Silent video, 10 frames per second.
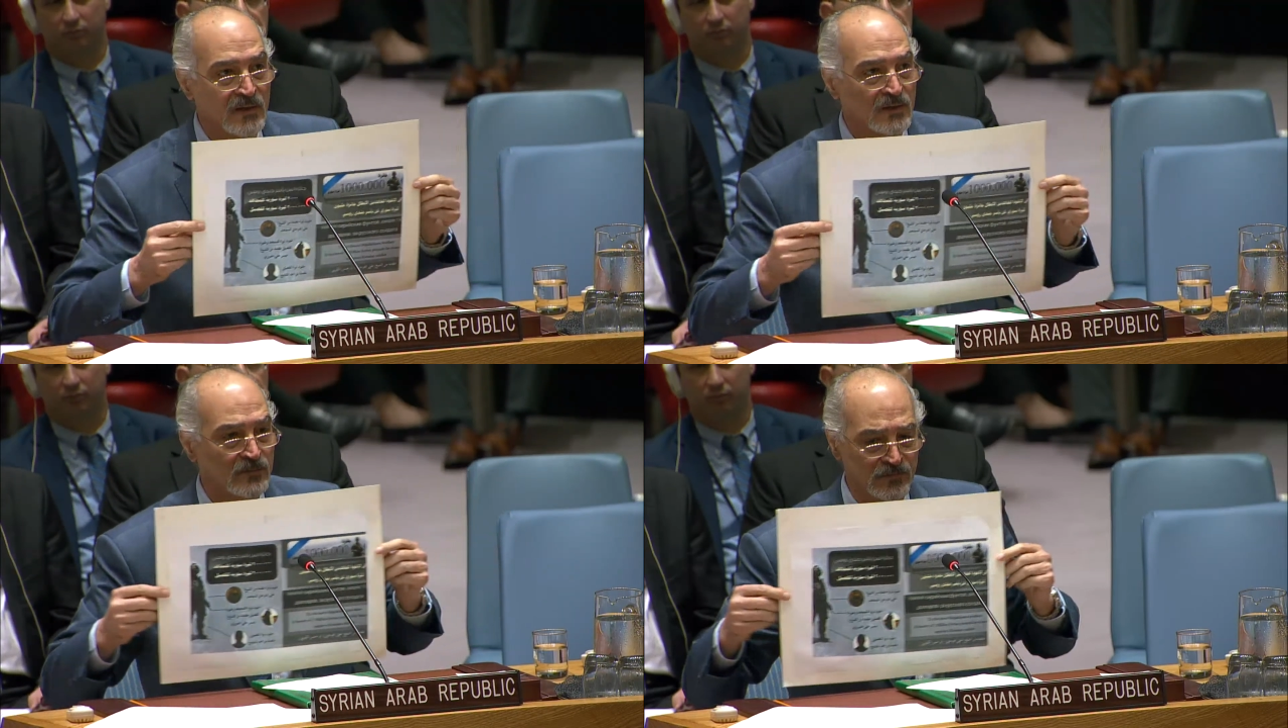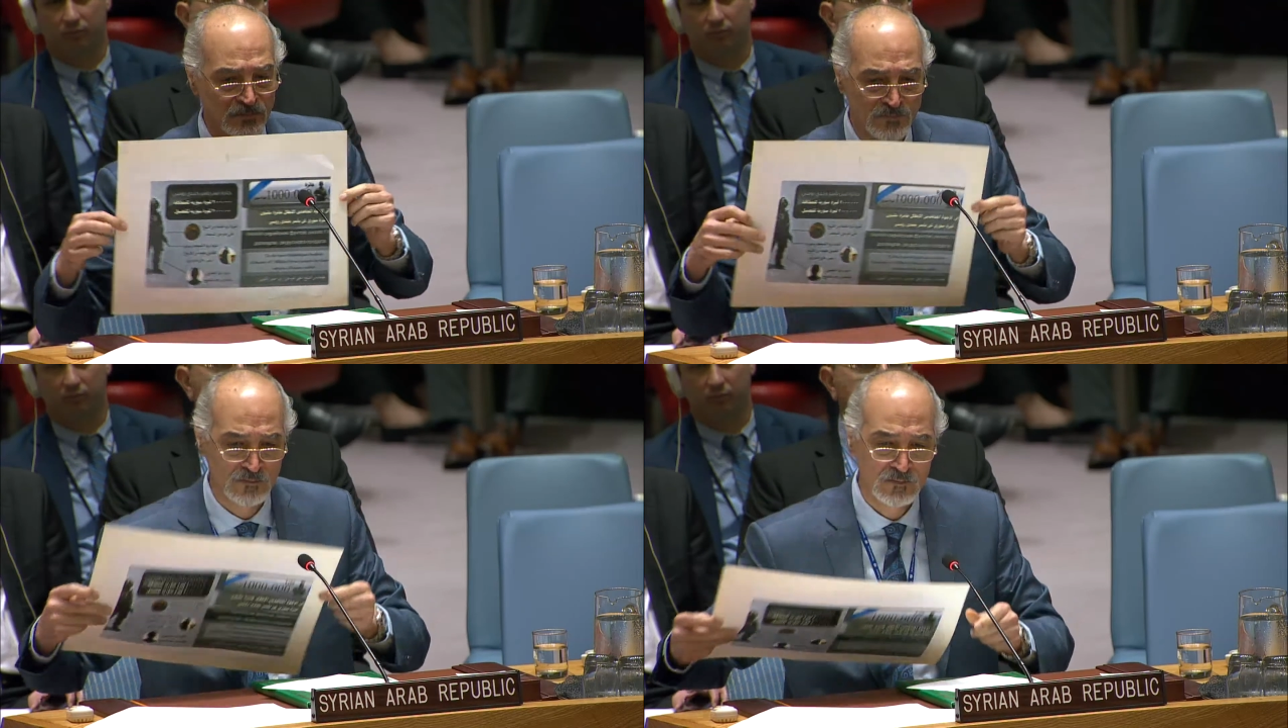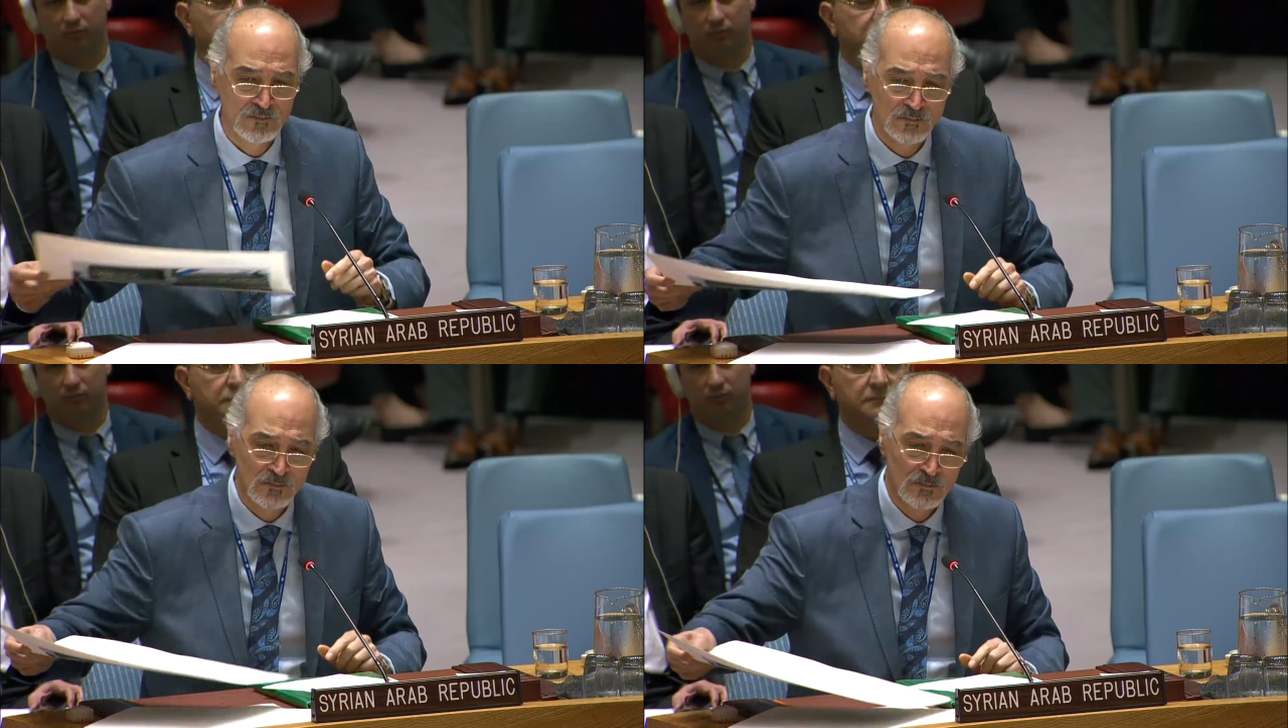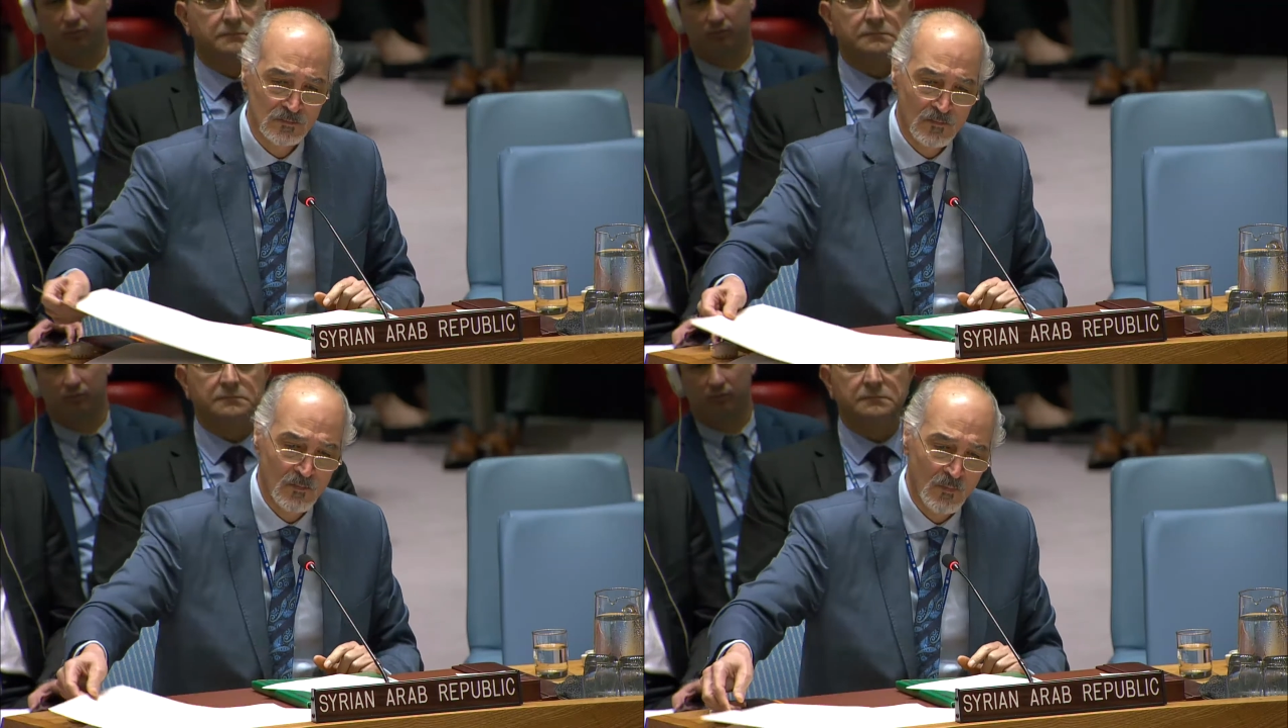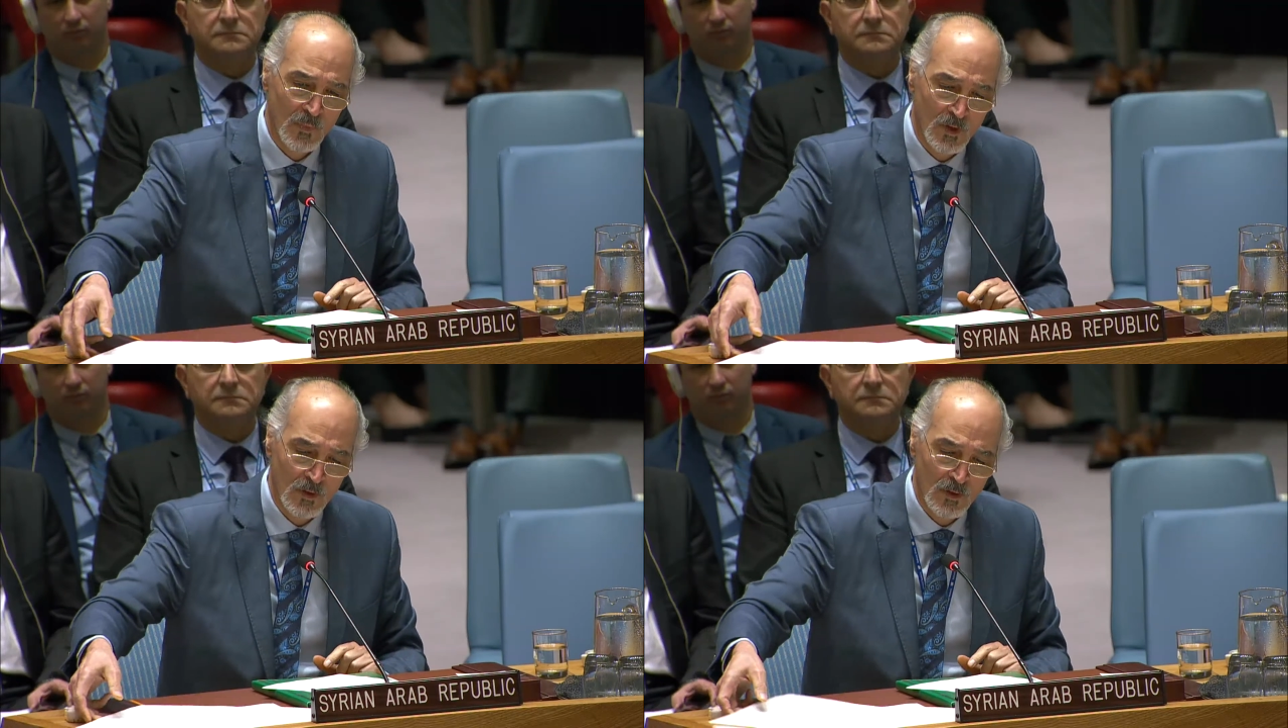Another
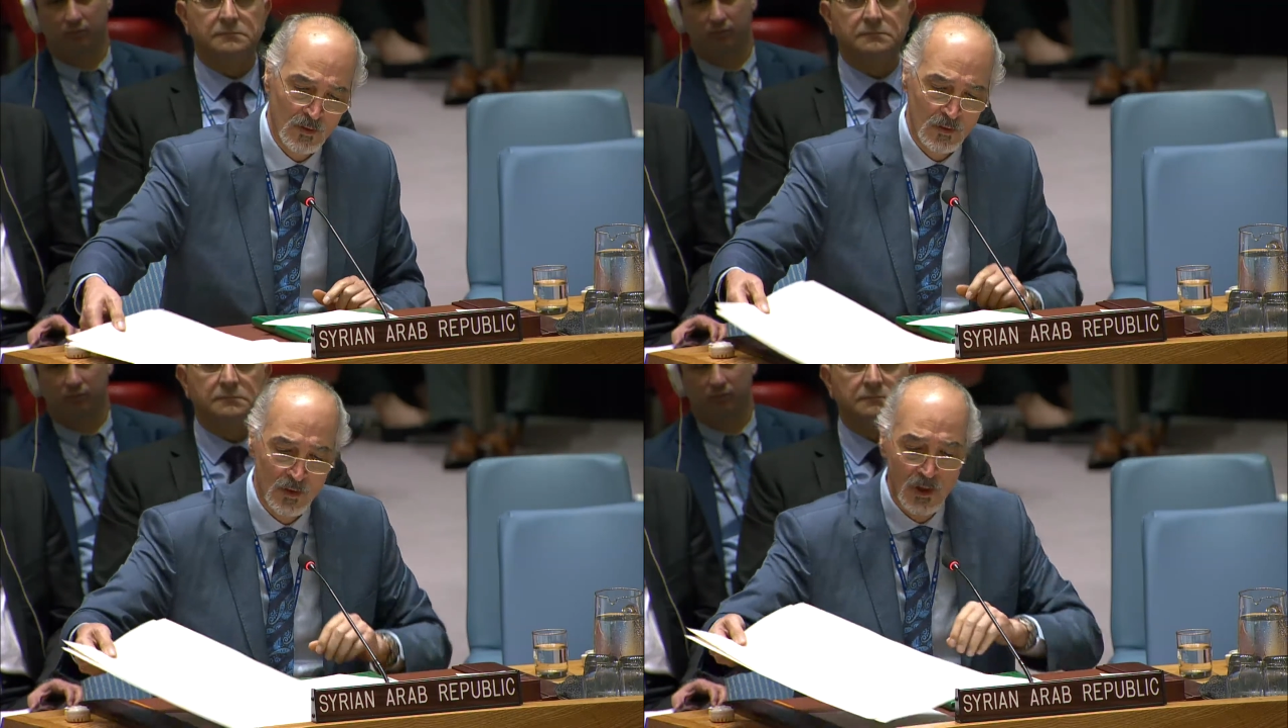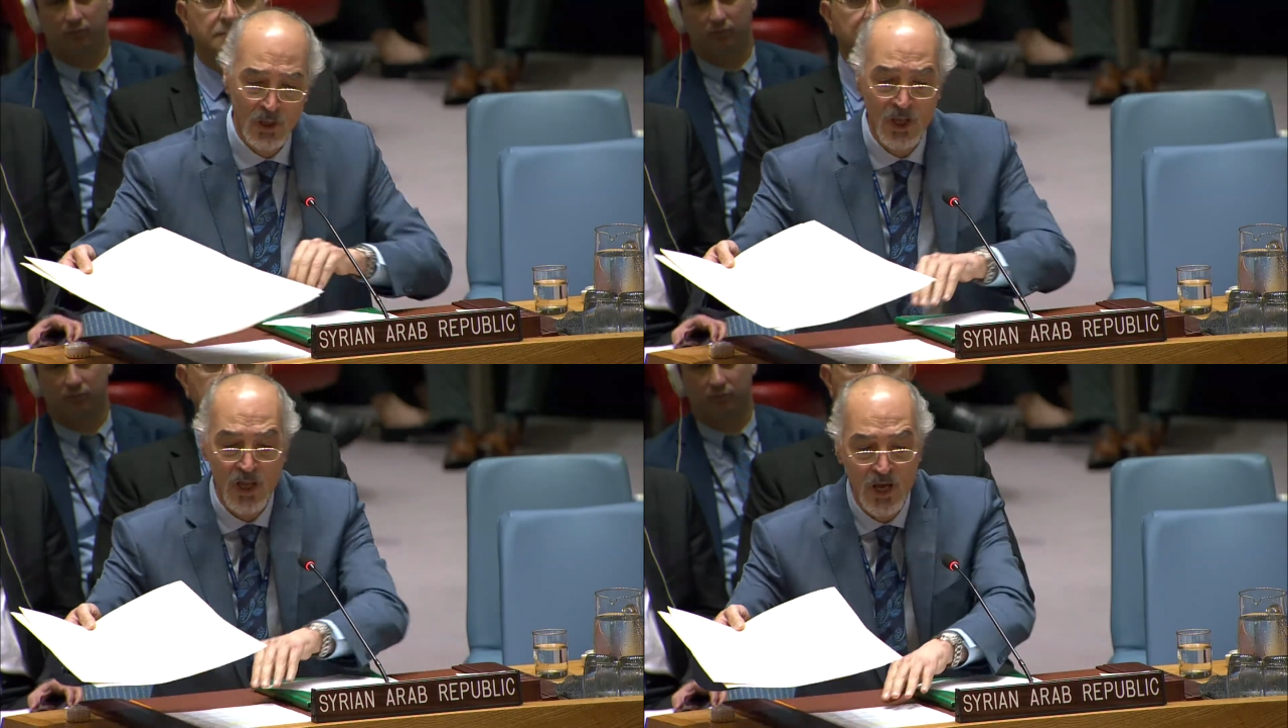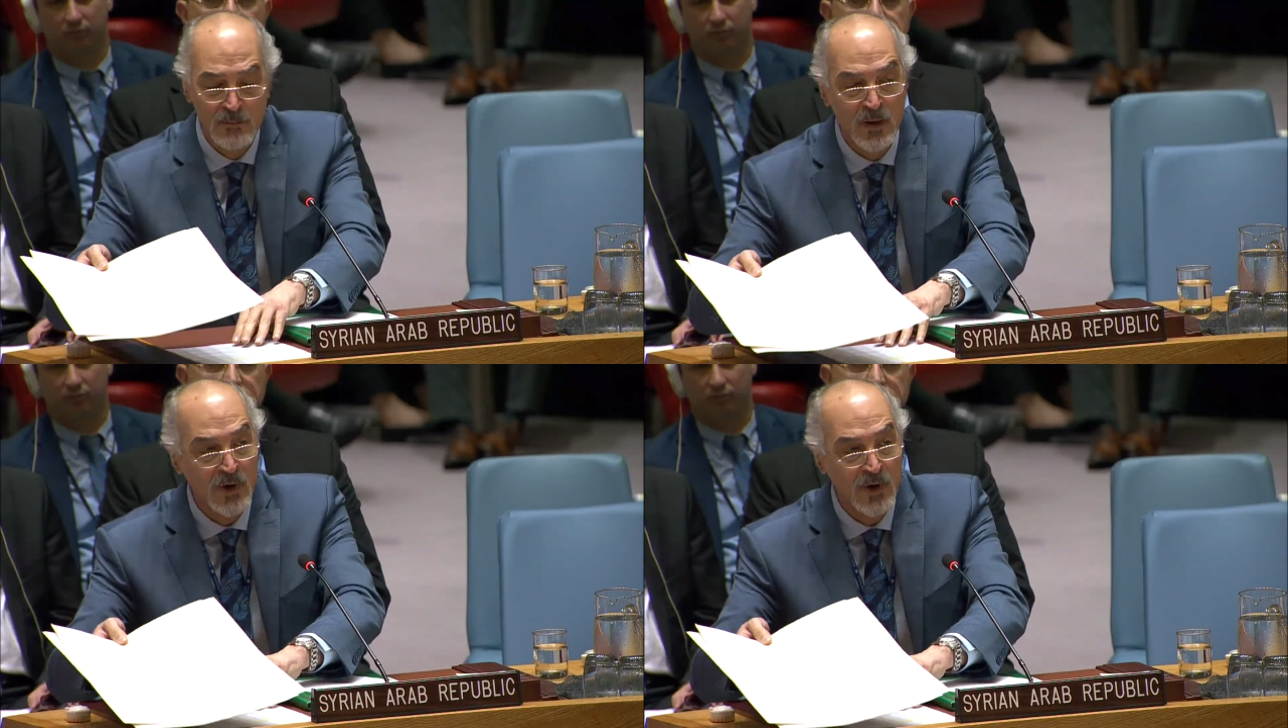publication or poster.